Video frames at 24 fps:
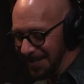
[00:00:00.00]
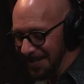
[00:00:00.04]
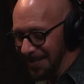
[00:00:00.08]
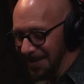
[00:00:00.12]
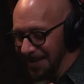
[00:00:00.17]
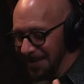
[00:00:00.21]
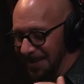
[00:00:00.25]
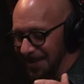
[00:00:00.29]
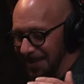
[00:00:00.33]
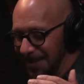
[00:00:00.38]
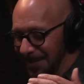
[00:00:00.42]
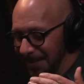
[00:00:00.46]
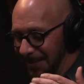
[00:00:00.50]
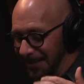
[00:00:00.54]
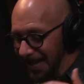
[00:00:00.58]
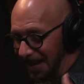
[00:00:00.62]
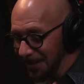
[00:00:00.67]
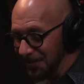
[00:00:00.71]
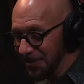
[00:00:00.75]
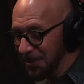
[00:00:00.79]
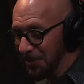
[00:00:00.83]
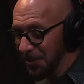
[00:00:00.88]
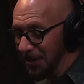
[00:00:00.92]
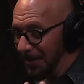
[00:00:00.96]
it uh,
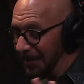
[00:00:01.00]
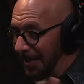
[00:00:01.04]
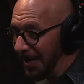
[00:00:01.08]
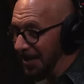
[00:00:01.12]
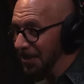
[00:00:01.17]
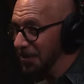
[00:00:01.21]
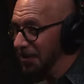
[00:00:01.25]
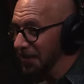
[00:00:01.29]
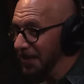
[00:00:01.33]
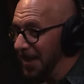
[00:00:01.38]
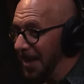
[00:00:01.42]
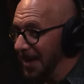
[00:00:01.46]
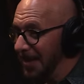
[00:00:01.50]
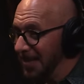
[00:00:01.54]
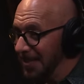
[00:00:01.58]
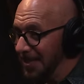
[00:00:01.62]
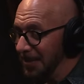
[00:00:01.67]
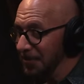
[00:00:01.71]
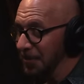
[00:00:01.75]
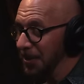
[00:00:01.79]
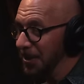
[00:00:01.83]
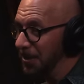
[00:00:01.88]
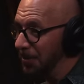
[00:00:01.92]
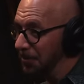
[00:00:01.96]
allows you to let go of that and
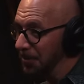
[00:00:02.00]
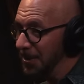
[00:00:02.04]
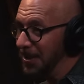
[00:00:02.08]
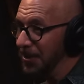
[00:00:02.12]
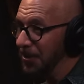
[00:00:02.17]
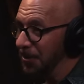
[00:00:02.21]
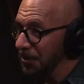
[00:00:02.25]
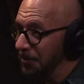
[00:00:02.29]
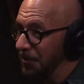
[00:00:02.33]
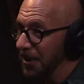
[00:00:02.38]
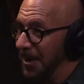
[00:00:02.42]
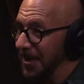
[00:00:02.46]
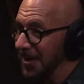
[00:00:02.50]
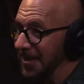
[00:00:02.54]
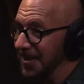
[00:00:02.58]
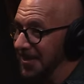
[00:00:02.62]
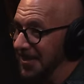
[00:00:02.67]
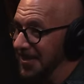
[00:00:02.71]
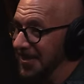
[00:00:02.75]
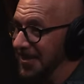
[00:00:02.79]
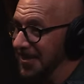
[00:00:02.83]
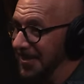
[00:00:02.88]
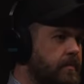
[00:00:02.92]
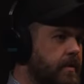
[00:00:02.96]
see what a real threat
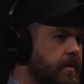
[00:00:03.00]
is.